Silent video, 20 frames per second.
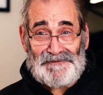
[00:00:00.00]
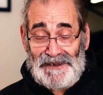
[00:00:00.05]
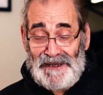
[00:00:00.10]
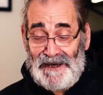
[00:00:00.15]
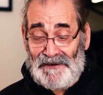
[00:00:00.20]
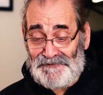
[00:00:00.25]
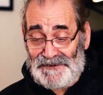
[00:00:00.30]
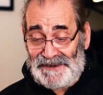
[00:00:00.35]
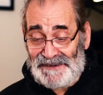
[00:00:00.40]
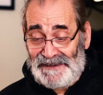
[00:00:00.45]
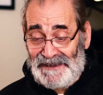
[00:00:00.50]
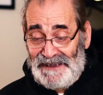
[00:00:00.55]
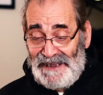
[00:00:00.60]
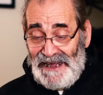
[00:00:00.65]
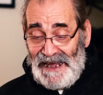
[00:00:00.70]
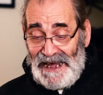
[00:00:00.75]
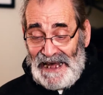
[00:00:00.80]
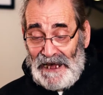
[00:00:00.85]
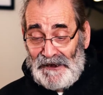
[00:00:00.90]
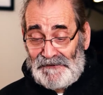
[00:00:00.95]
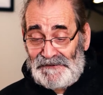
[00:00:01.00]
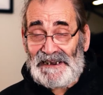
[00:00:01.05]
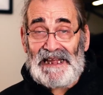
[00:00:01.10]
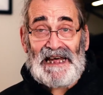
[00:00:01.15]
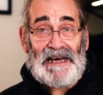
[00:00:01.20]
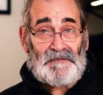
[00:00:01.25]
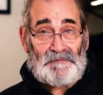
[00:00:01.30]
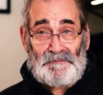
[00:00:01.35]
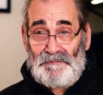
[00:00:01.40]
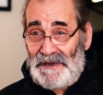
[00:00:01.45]
laughing out
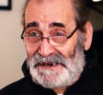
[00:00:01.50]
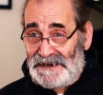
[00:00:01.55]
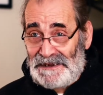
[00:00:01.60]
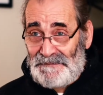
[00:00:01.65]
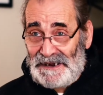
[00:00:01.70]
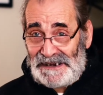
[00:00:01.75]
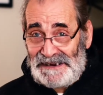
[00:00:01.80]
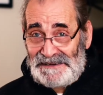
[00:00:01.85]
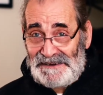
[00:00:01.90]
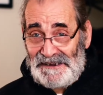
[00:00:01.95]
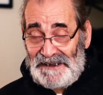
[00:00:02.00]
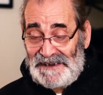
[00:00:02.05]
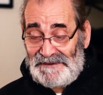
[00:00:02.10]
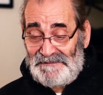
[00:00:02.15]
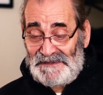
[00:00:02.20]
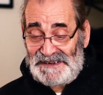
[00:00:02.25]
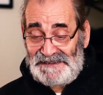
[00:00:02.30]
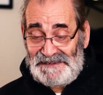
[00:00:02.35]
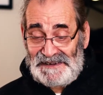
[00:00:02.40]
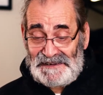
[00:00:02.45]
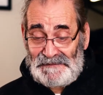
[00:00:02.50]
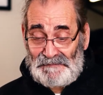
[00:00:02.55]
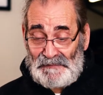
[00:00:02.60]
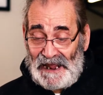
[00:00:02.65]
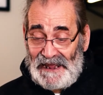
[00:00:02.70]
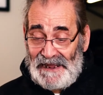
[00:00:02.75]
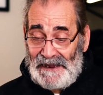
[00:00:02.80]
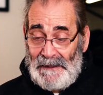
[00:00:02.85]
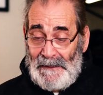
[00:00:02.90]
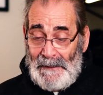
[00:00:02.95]
loud many times in this
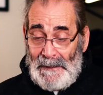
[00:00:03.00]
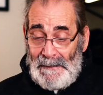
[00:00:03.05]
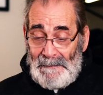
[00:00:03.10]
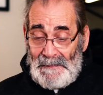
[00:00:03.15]
play.